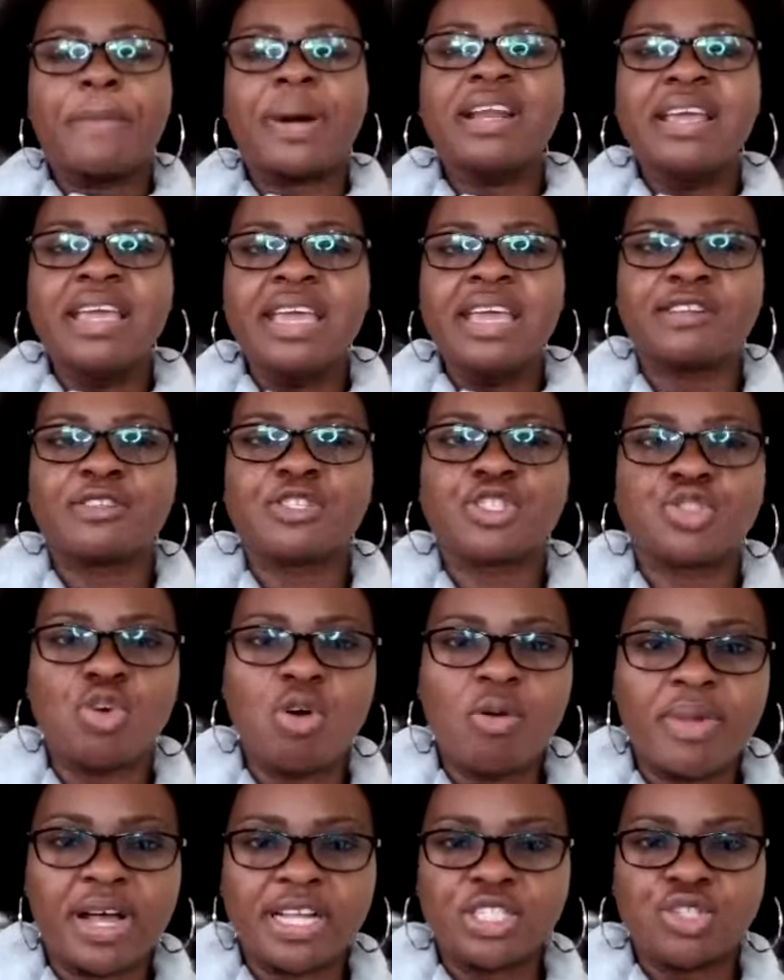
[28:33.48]
but he had so
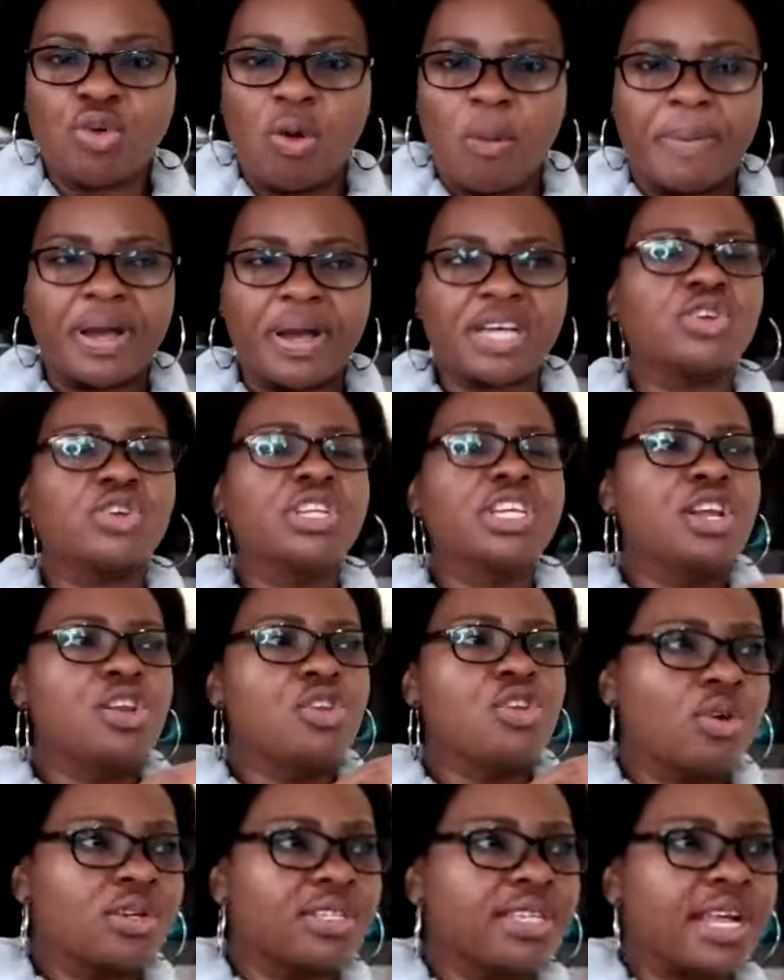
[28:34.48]
much compassion. He
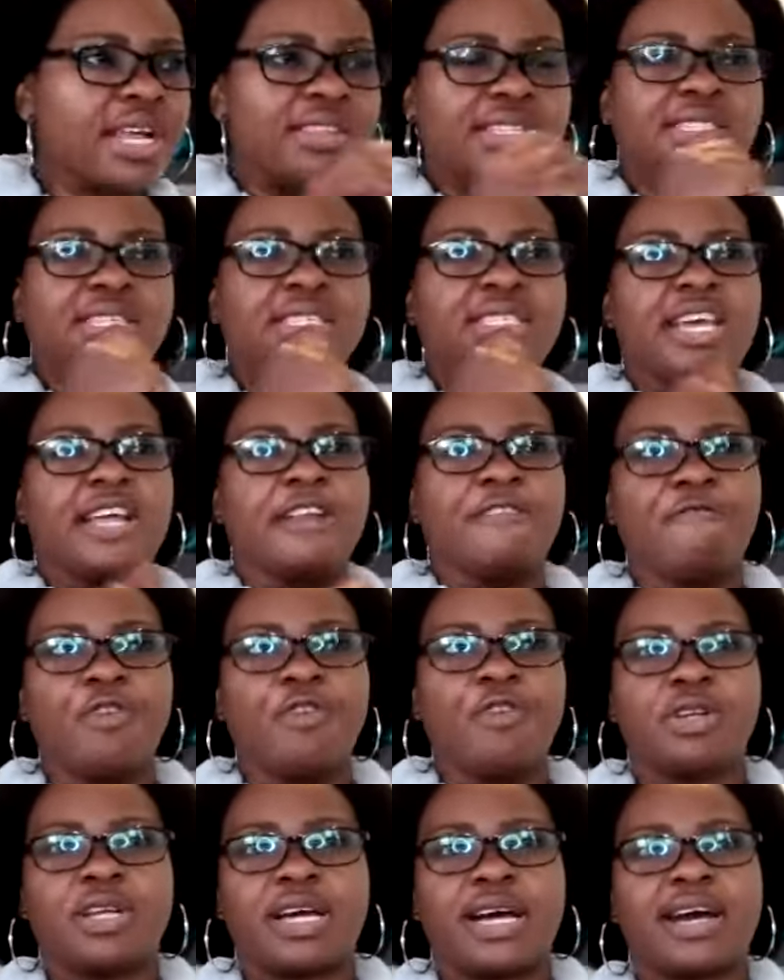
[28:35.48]
looked at the city and
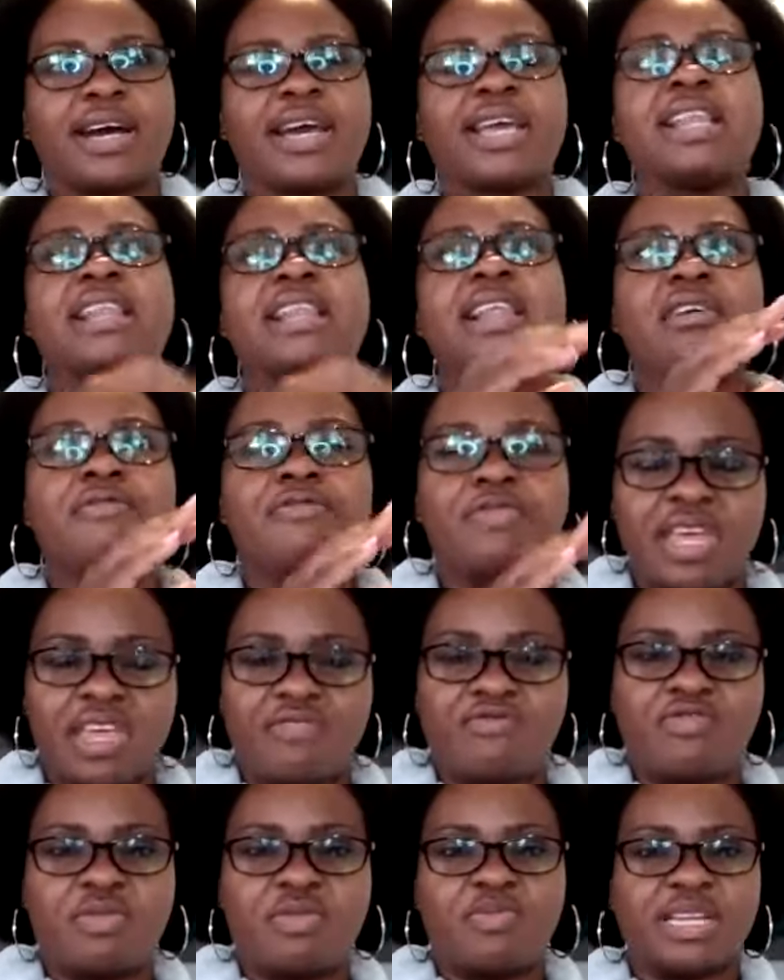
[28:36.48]
said, I love
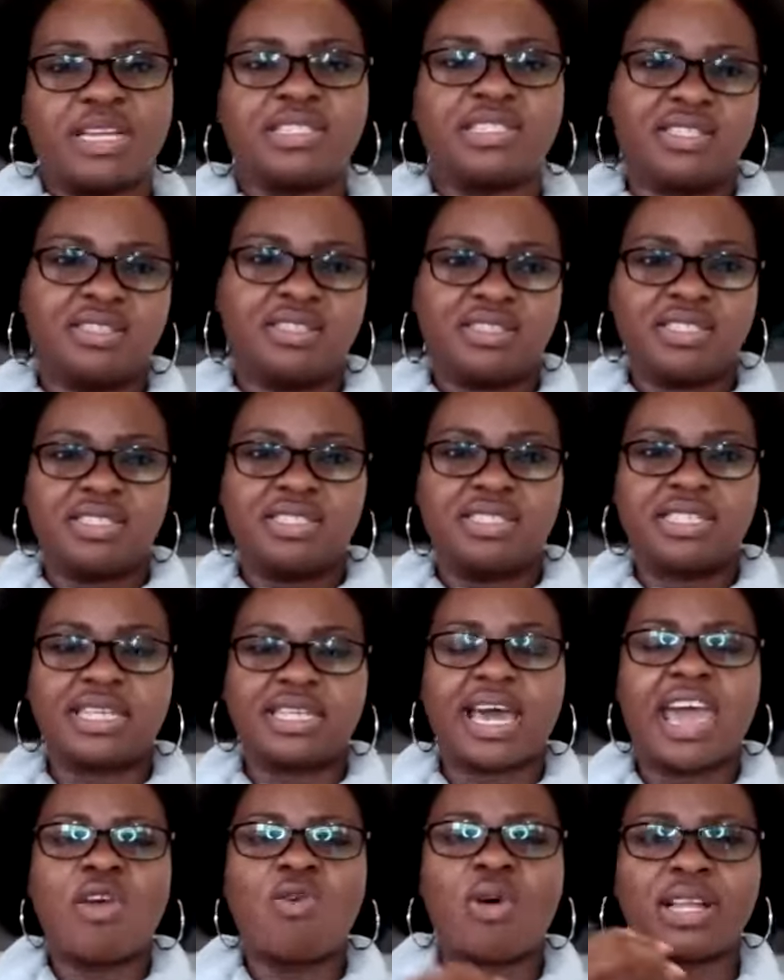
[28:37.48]
everybody in this city.
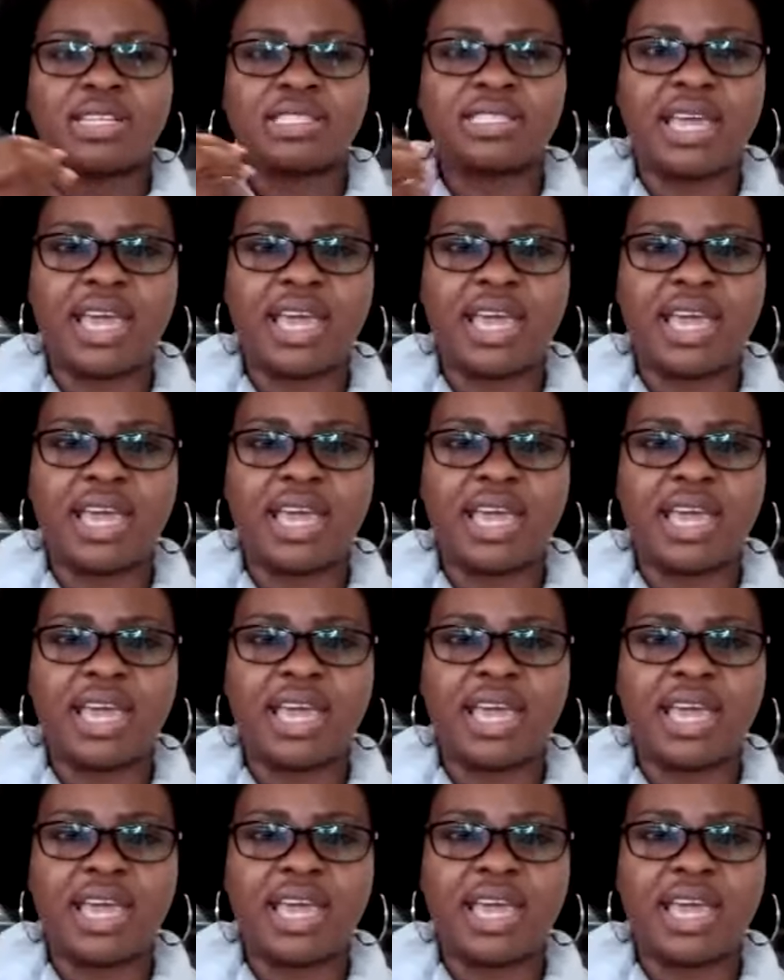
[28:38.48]
I want